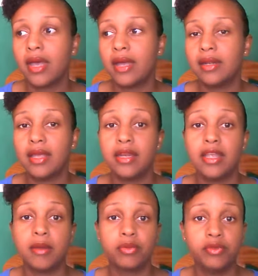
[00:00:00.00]
and
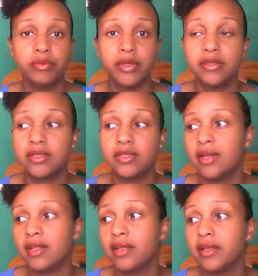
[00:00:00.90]
any improvements,
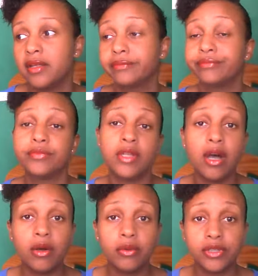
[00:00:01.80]
any
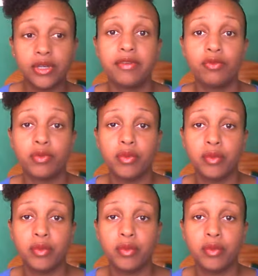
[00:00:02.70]
downs or ups.